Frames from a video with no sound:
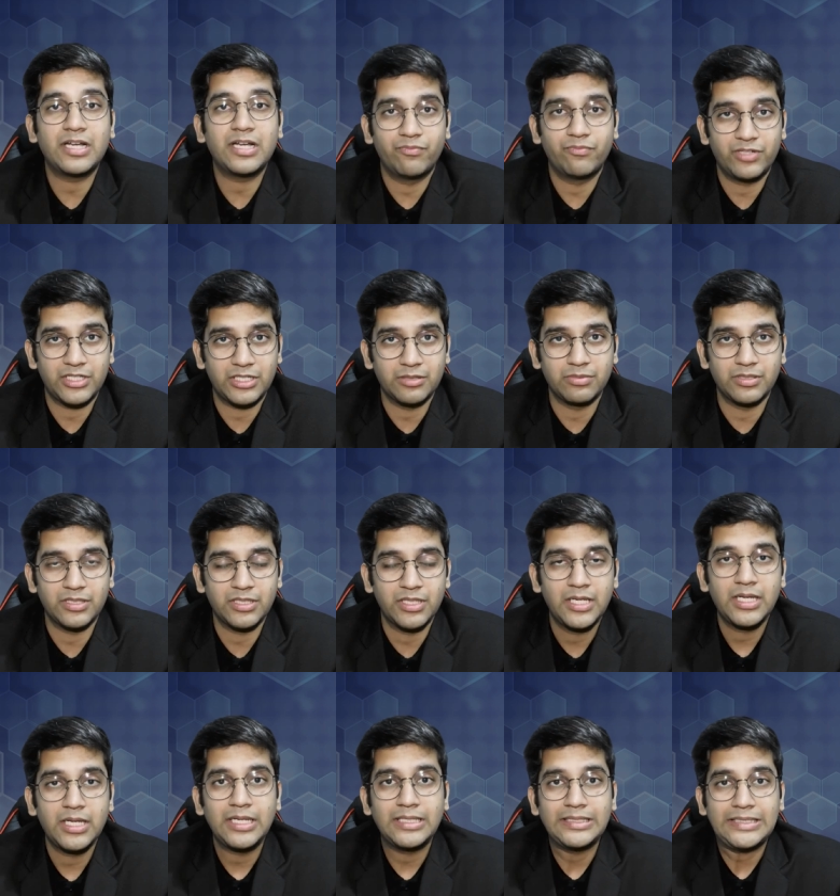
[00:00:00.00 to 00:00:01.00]
comfortable.
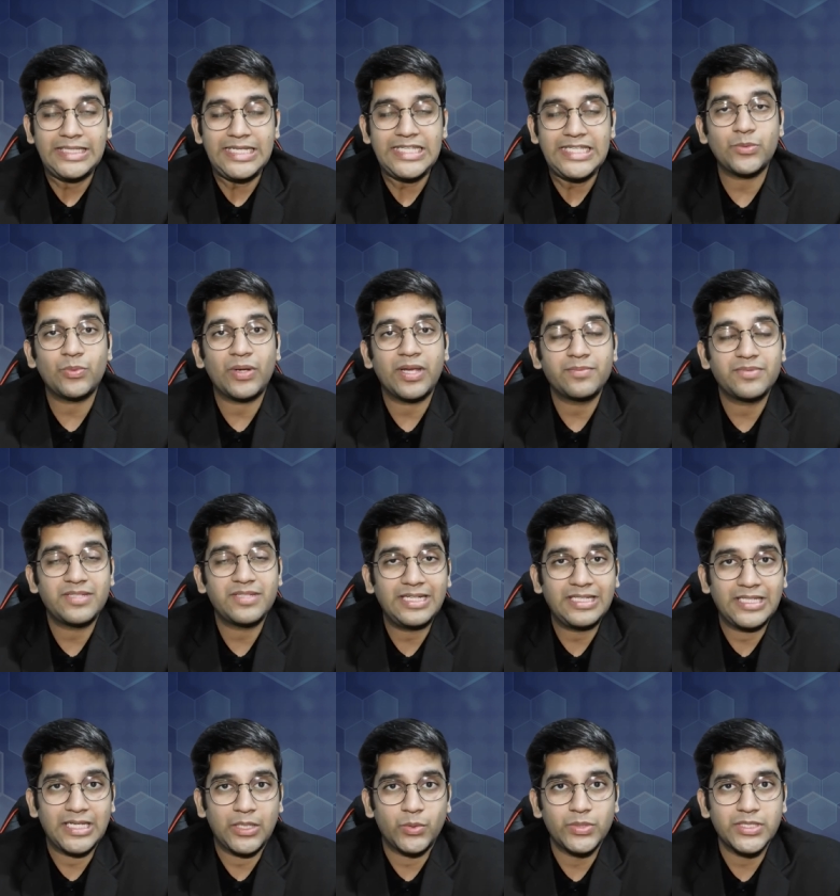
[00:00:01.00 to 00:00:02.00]
The reason why I'm
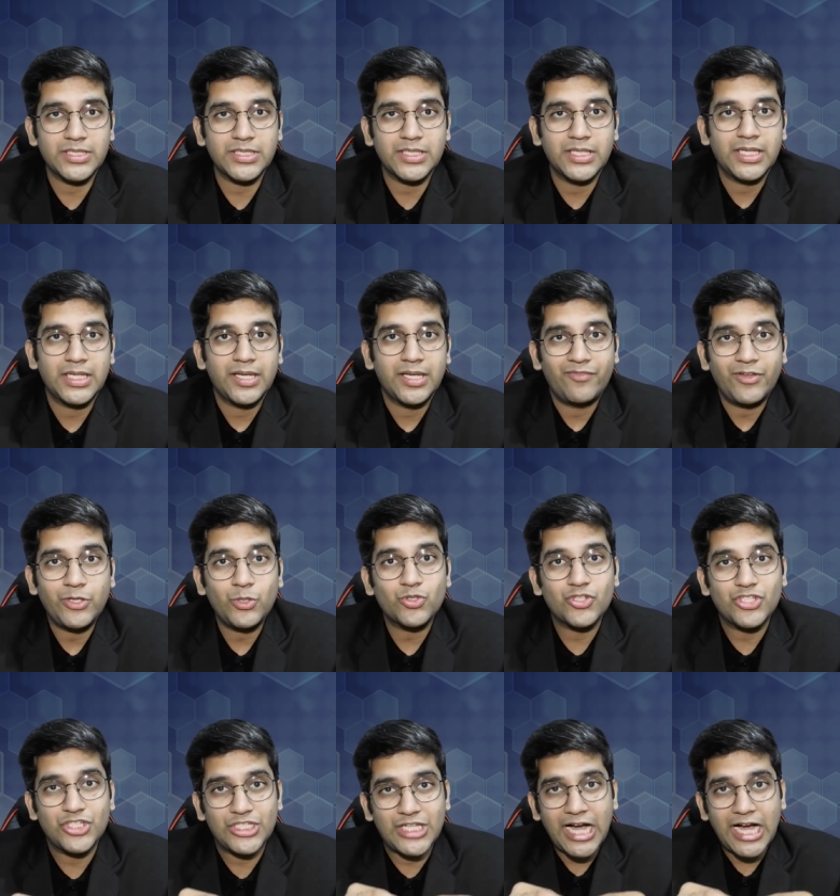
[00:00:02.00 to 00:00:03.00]
saying now is when you
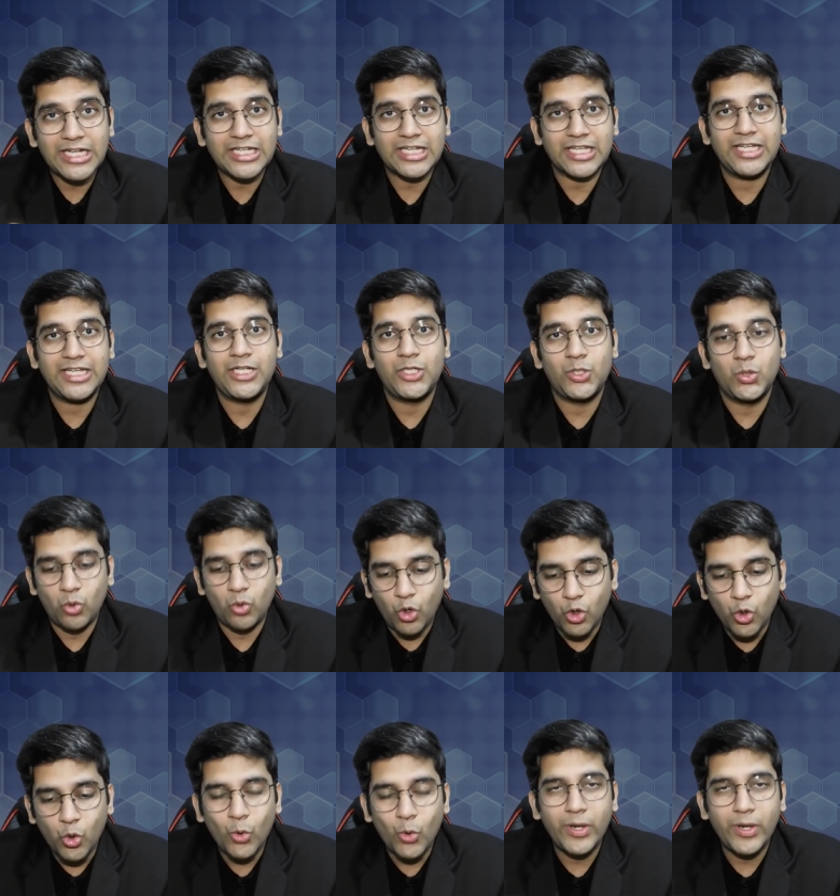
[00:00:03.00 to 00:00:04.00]
start into
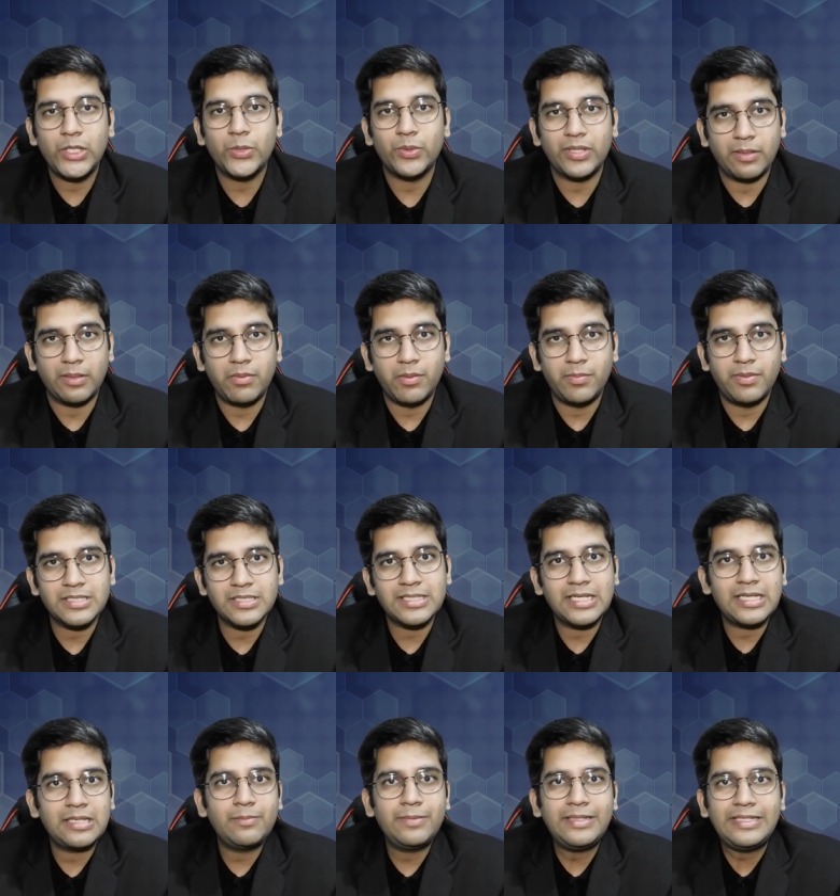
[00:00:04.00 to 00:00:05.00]
or go into an MBBS,
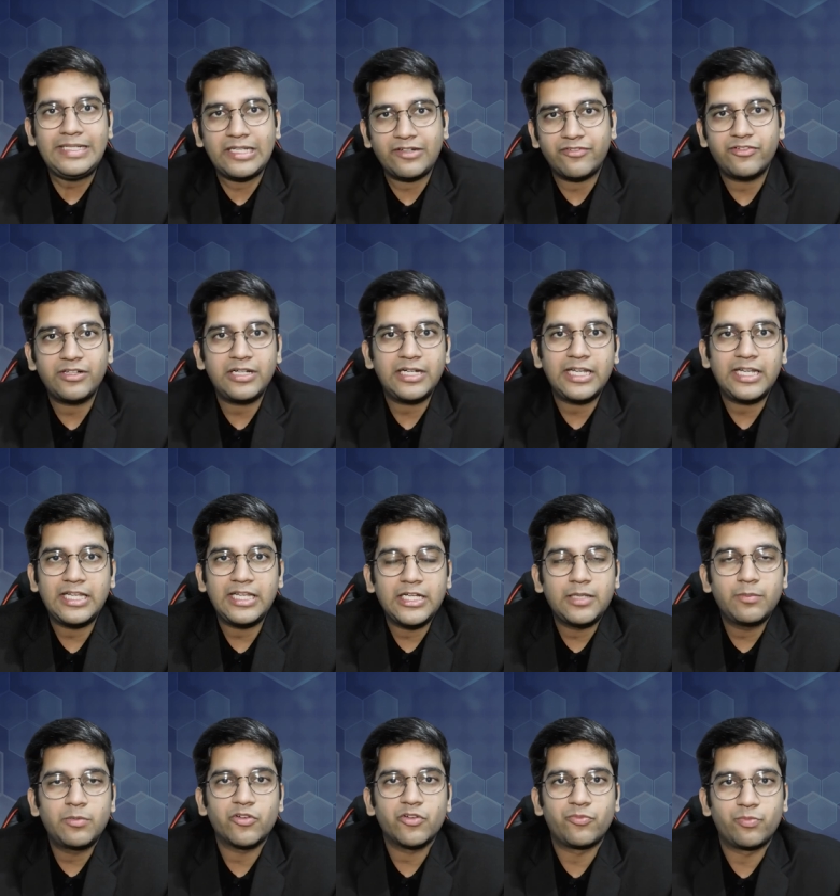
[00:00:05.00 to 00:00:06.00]
there will be definitely a
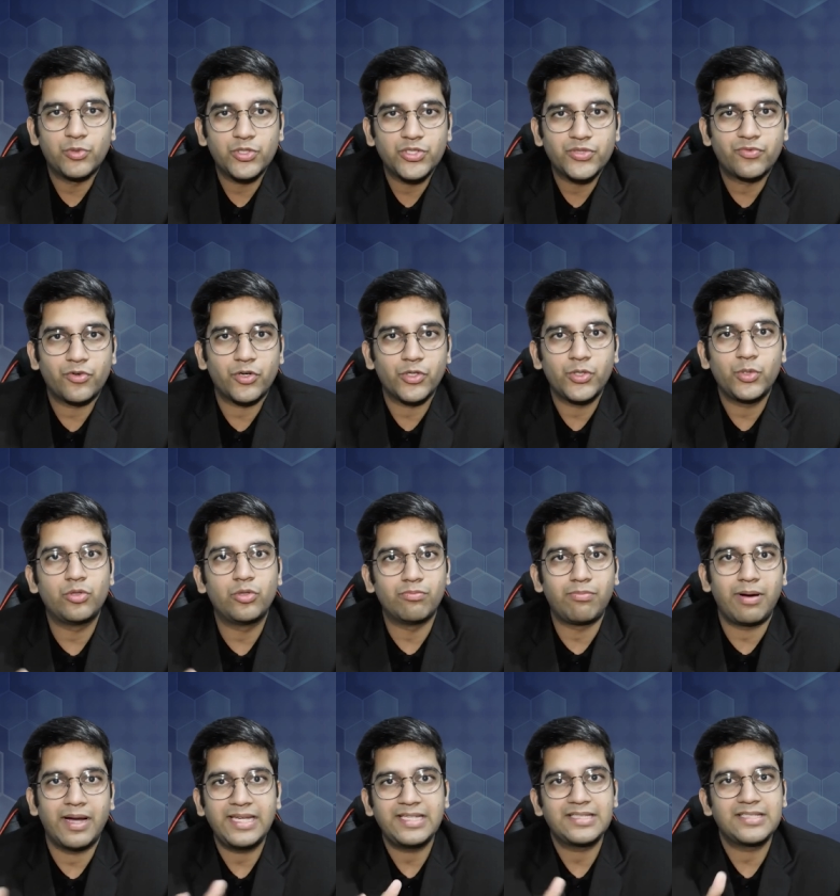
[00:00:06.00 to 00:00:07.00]
little bit of push for you to
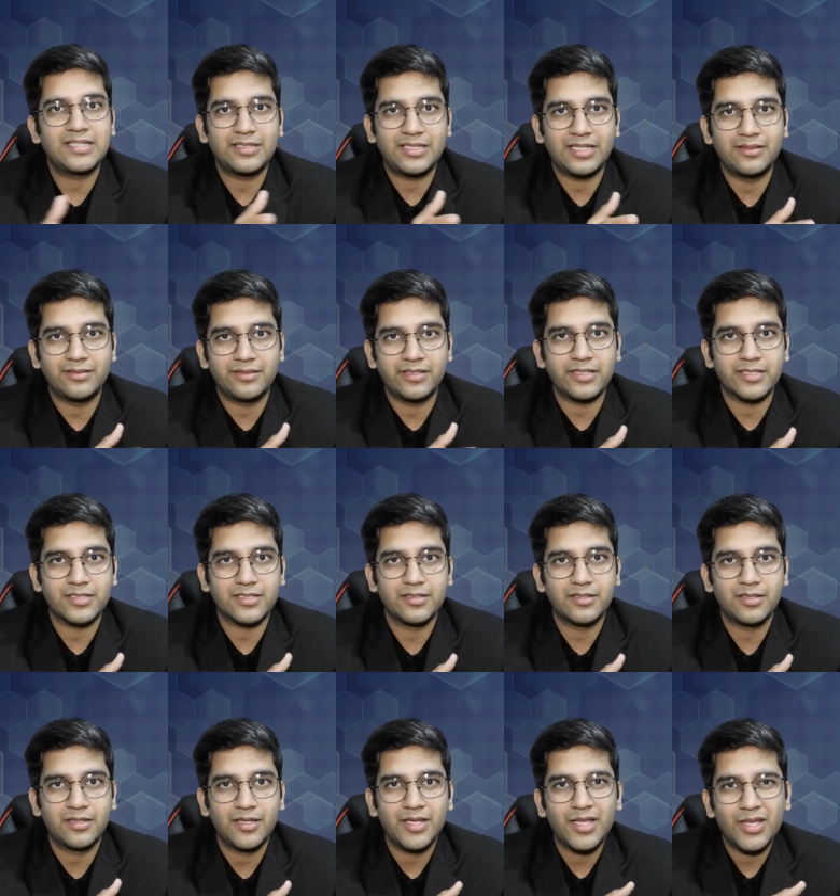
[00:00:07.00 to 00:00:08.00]
buy certain things.
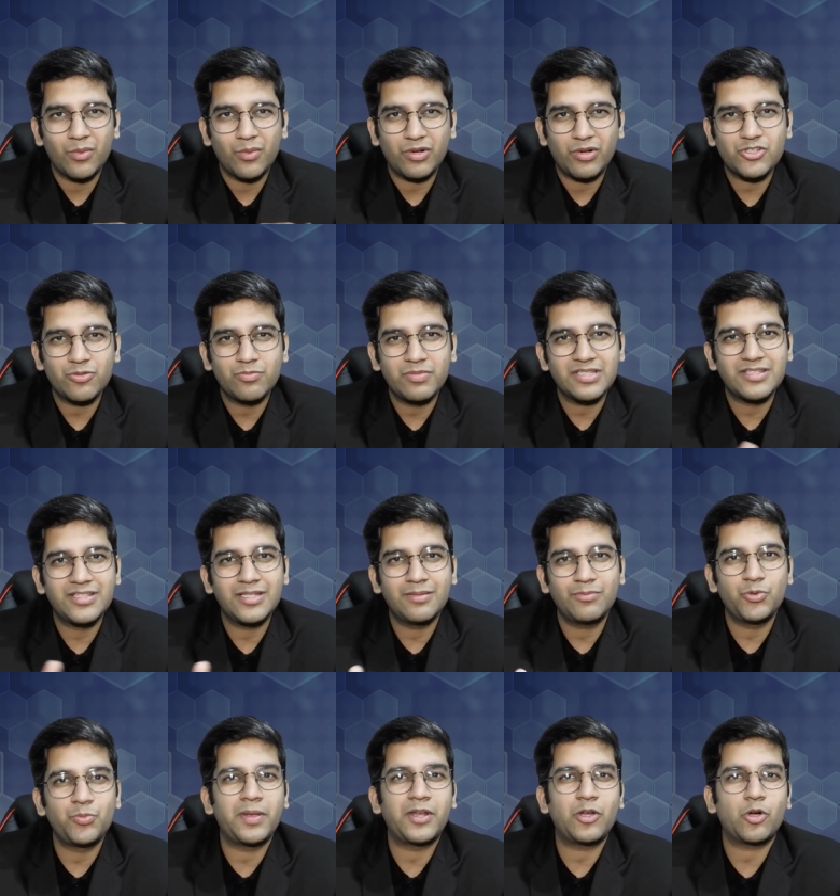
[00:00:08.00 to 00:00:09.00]
Once you miss them,
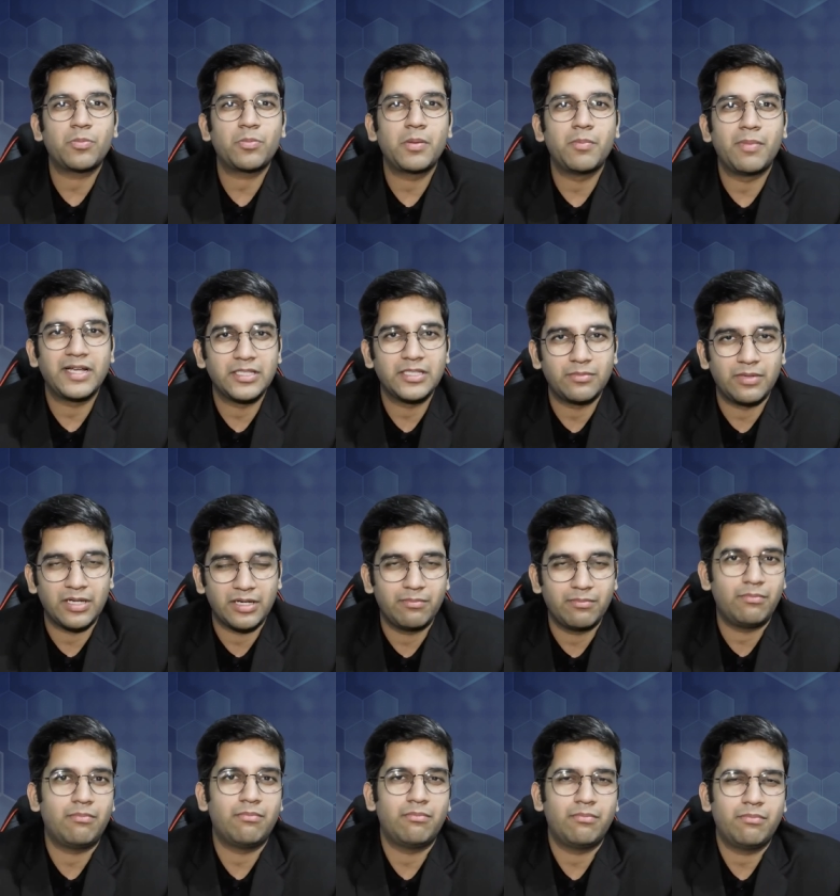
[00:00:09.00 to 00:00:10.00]
you may not be buy them,
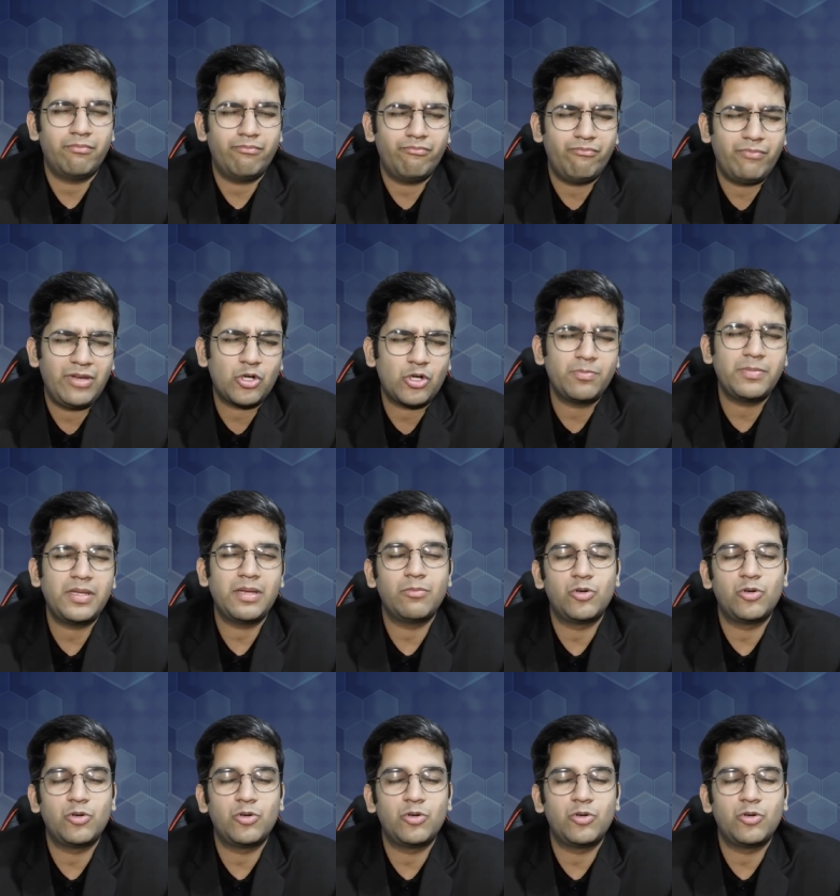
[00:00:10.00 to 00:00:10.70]
may not be